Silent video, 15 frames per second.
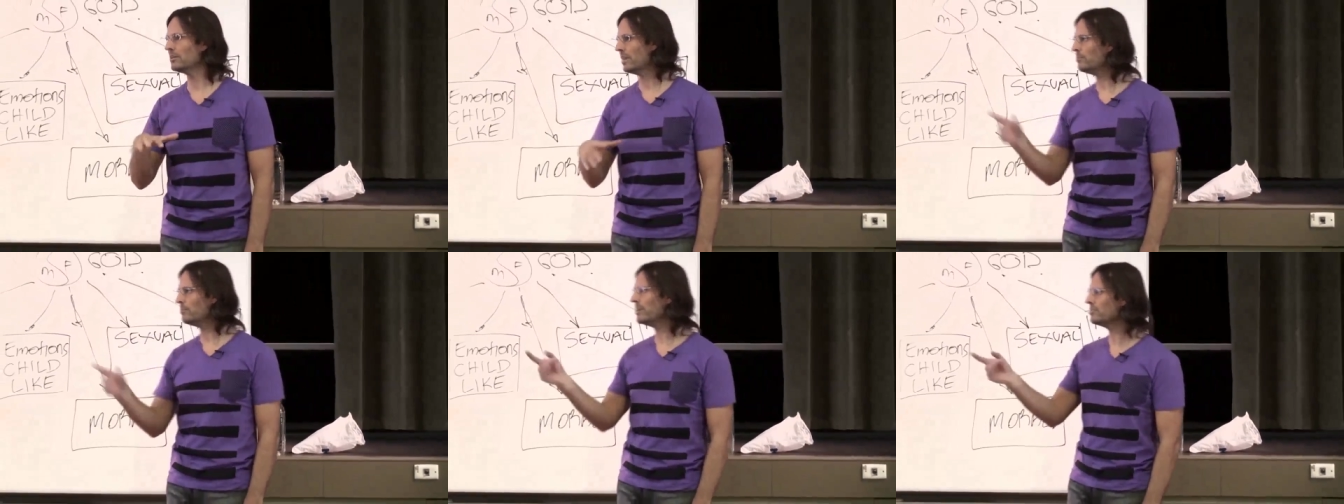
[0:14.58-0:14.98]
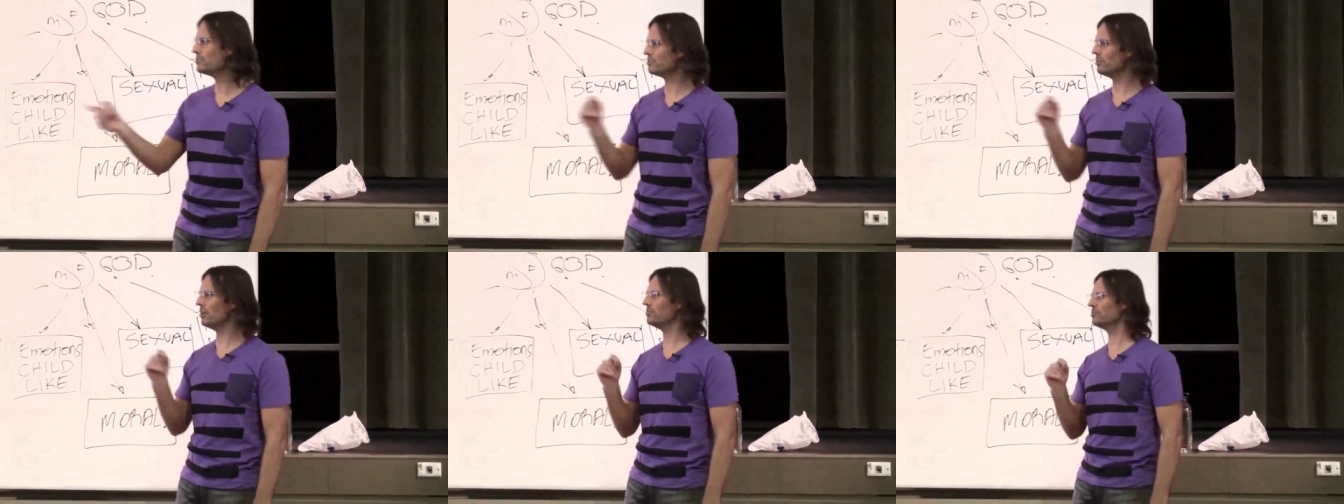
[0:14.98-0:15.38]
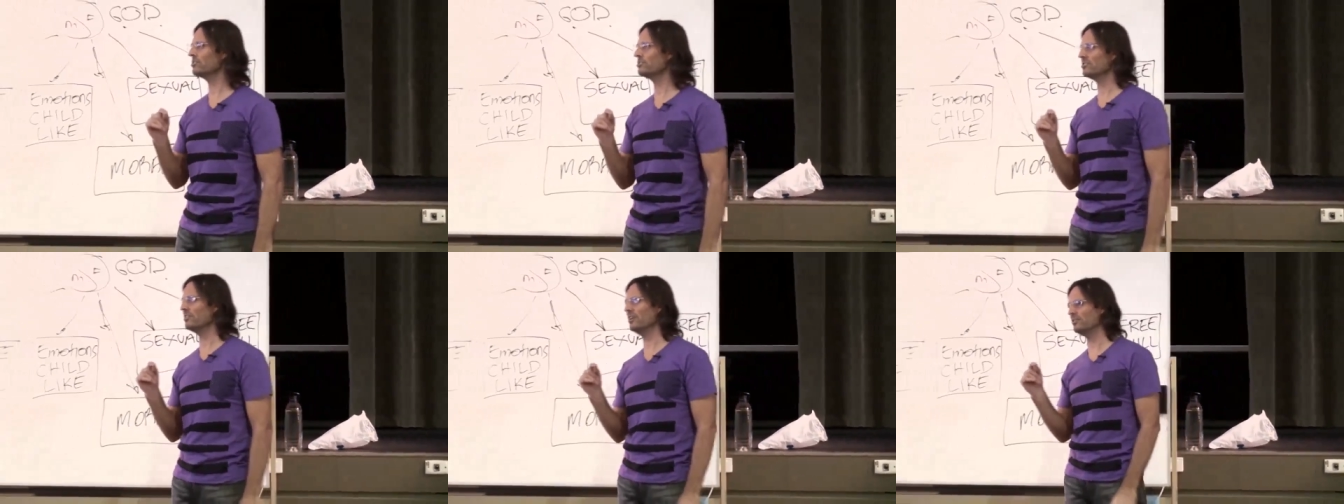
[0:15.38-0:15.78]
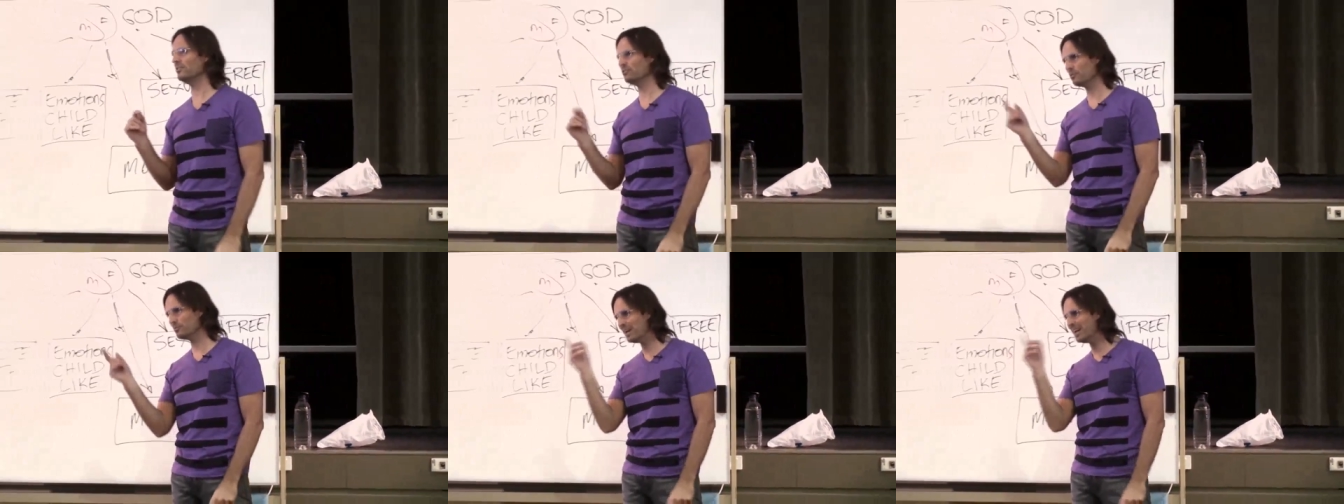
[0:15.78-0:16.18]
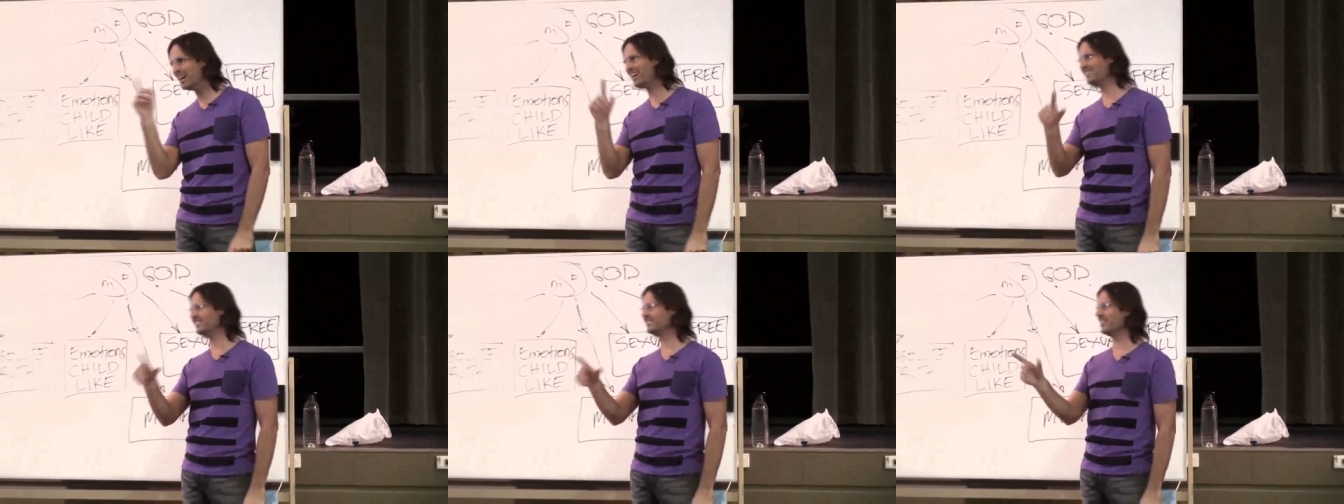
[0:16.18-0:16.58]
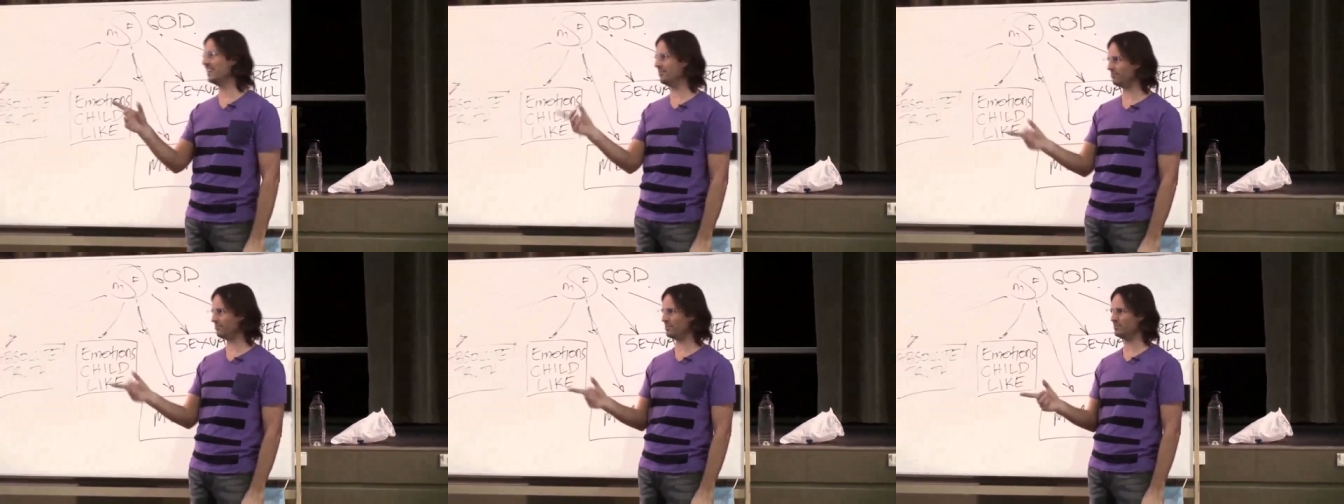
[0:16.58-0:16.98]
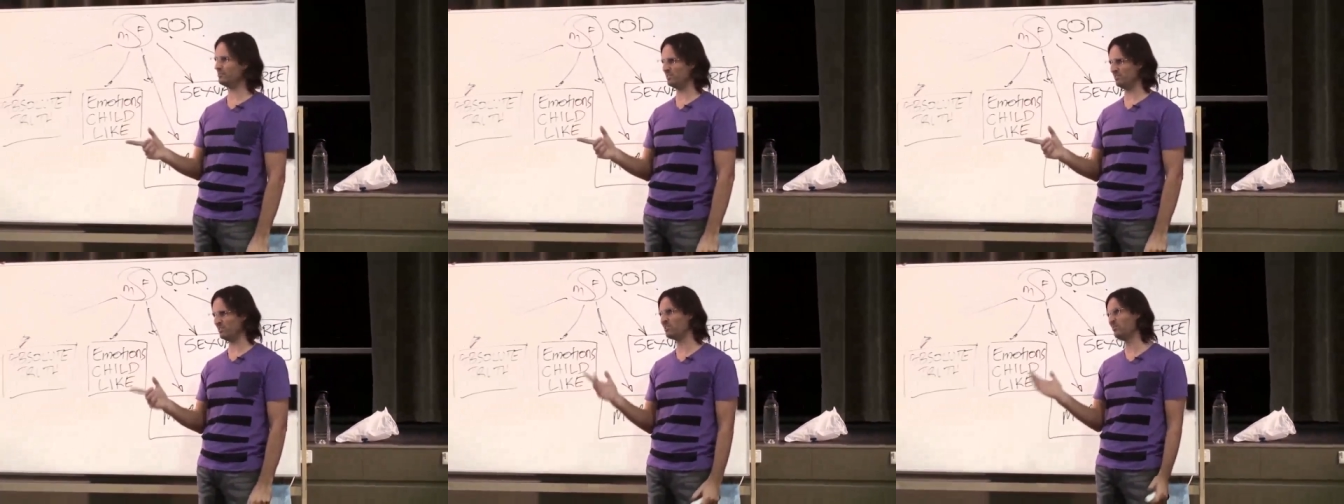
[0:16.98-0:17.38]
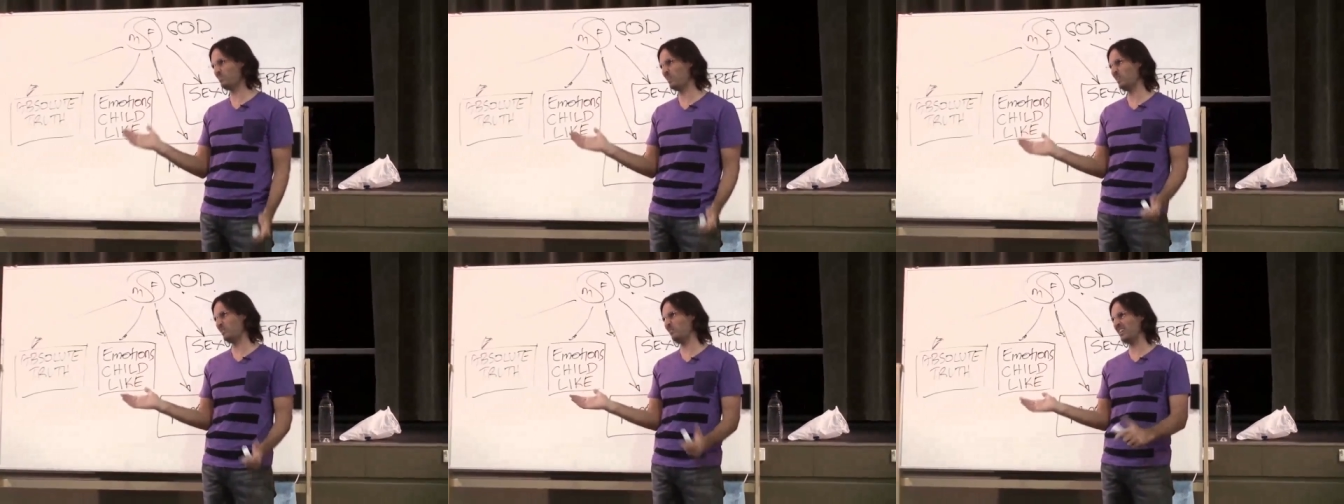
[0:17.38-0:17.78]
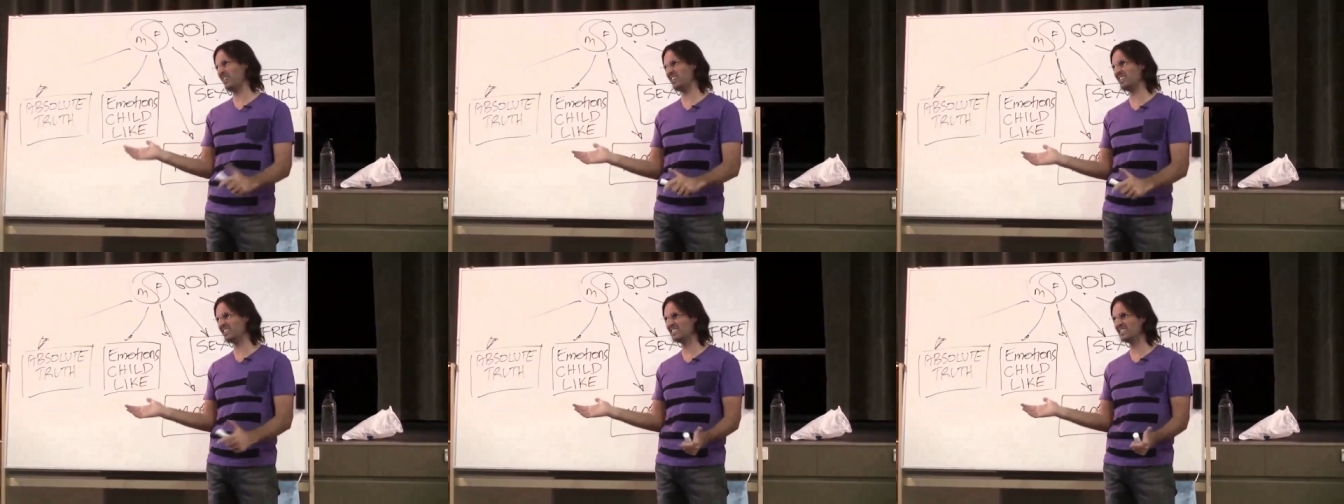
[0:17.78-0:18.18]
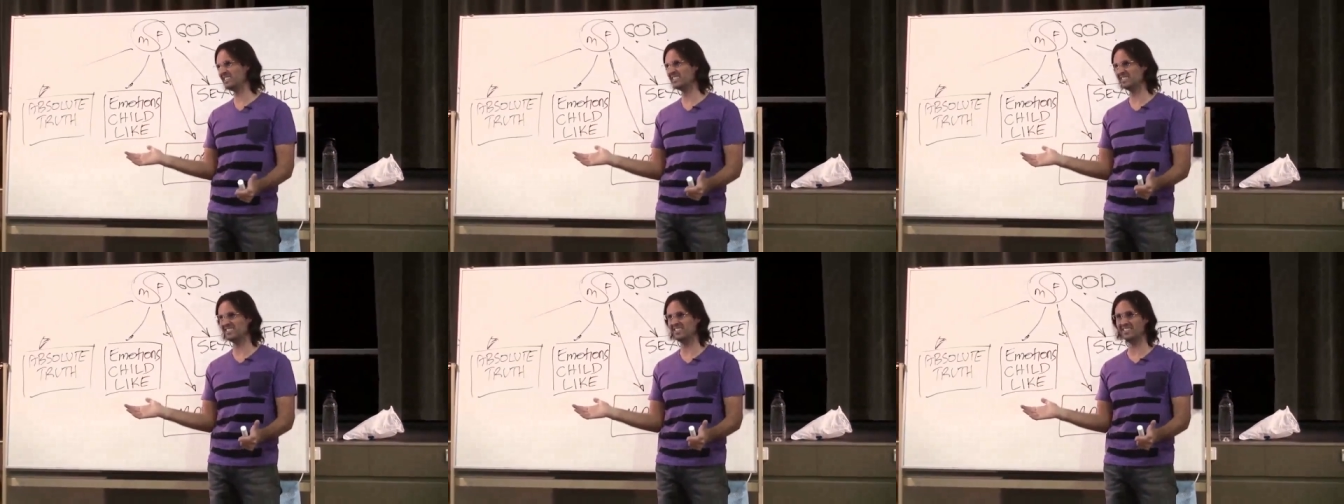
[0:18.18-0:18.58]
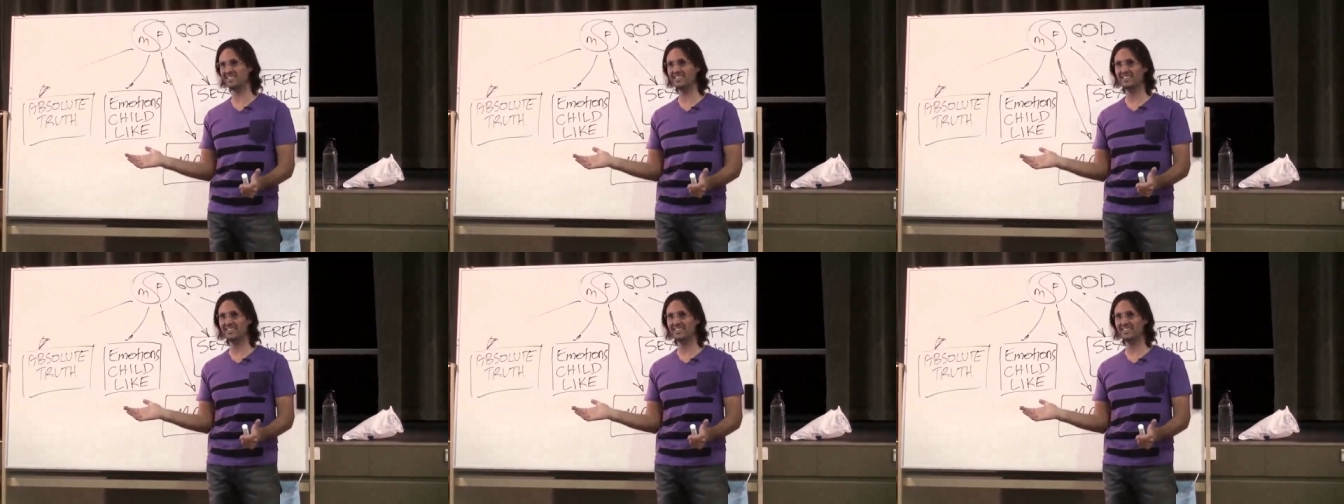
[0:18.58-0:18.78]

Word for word: That means God designed your partner to have free will too, by the way.